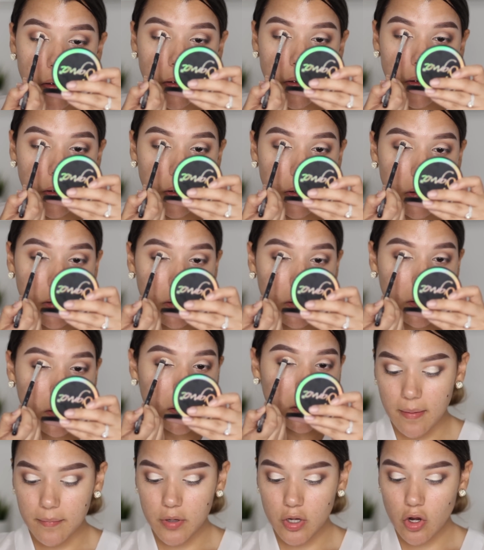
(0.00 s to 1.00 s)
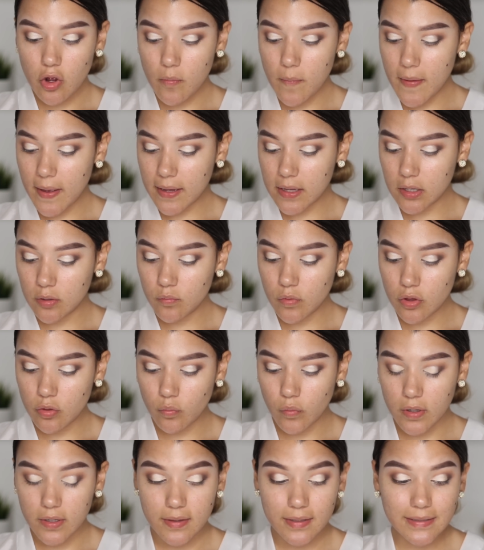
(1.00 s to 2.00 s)
the shadow is. I'm going to go back in with
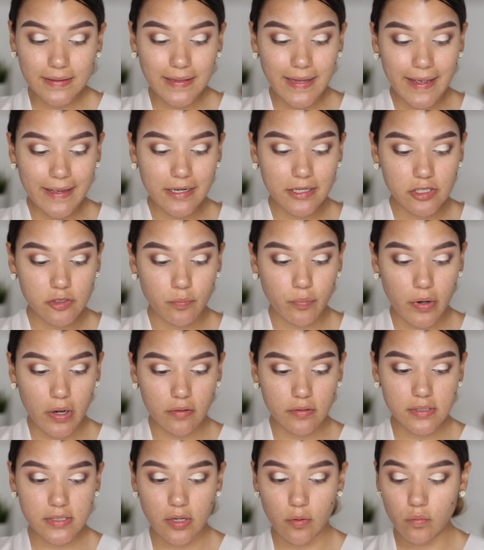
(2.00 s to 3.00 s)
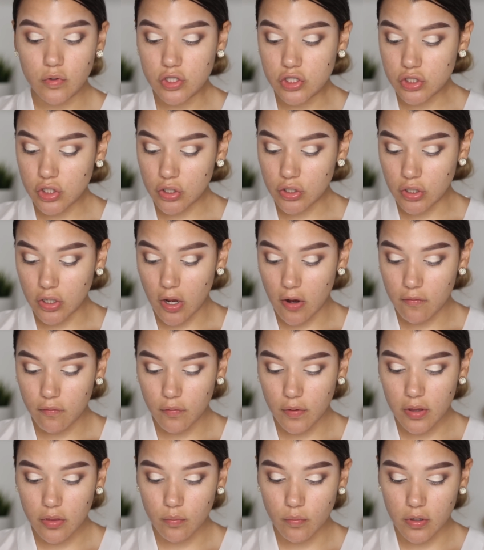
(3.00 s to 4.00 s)
one of the lightest browns that we started off
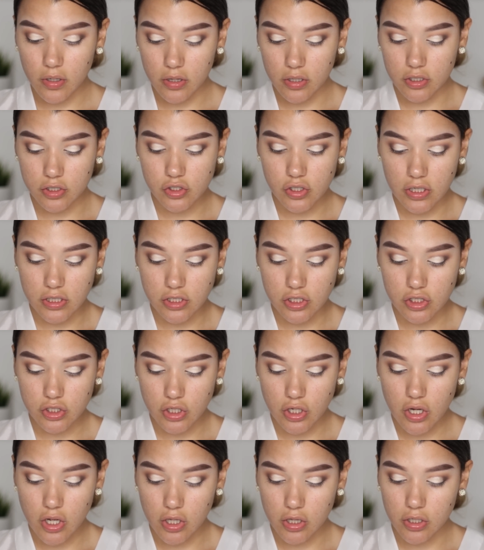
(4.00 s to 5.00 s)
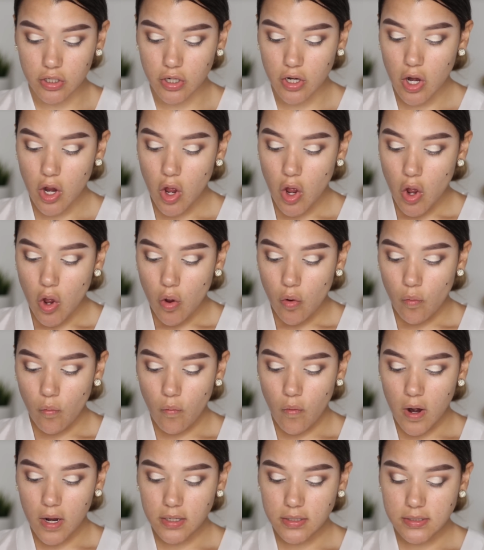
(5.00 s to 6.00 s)
with, one of the transition color
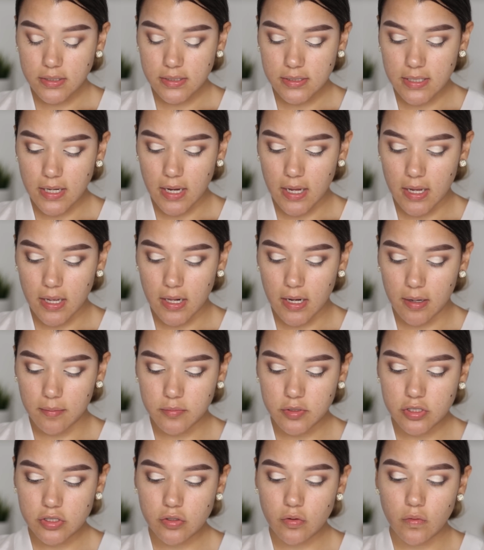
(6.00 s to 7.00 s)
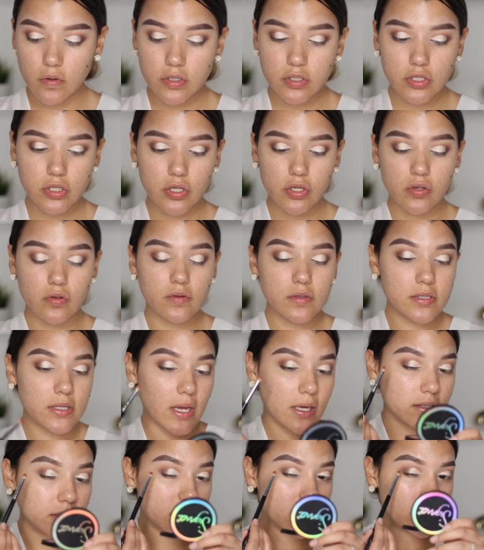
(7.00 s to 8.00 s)
ones, and I'm just going to use
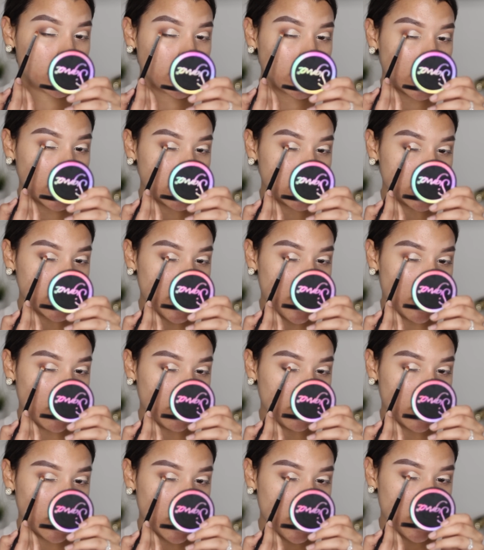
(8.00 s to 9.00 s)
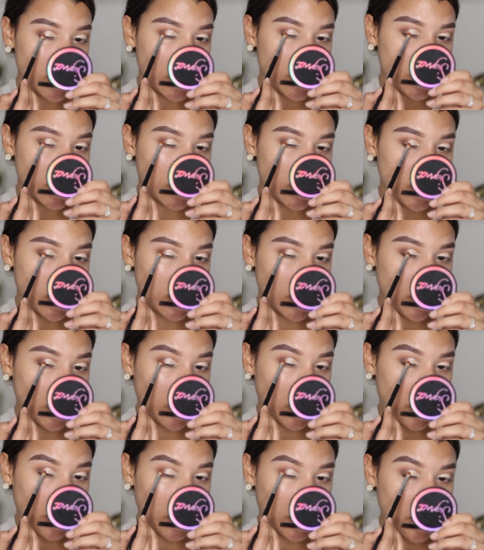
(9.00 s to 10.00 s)
that to blend it out
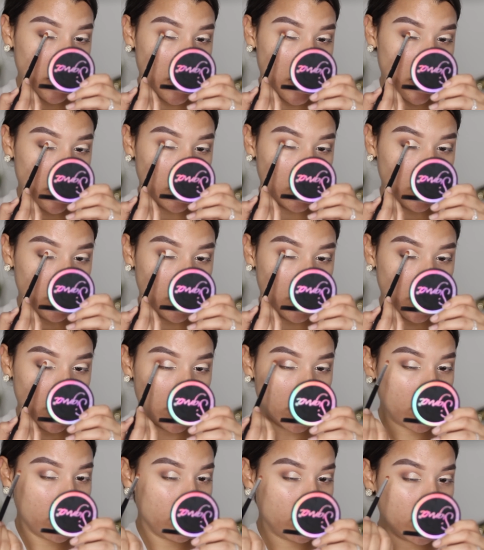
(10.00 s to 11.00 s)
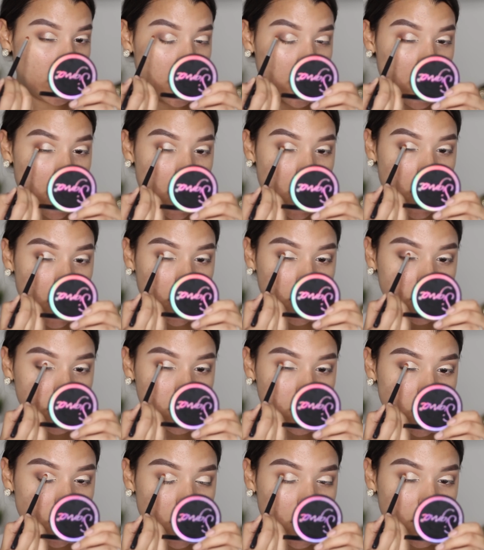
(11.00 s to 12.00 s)
here in the outer part of the eye.
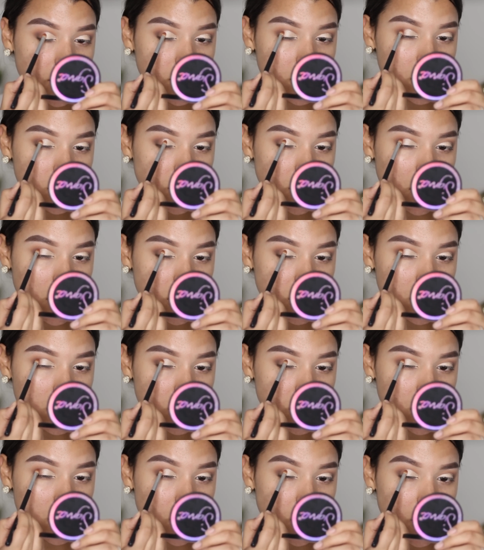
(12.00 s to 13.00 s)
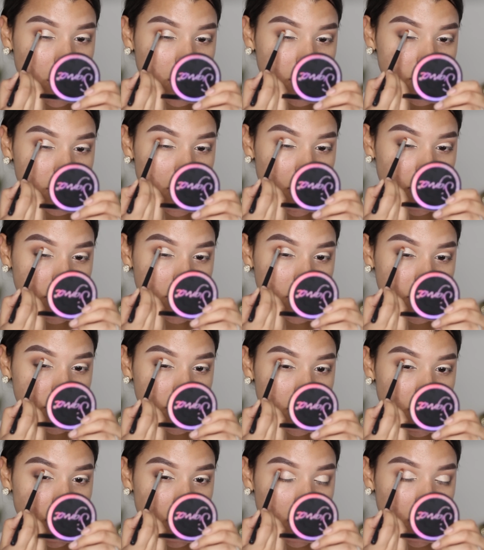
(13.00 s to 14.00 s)
So all I'm doing is just going side to
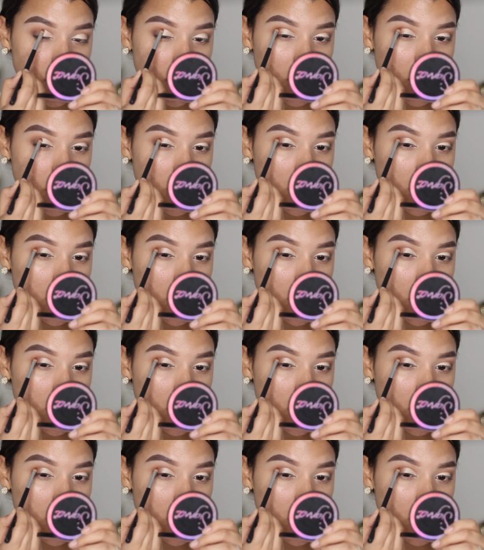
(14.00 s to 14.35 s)
side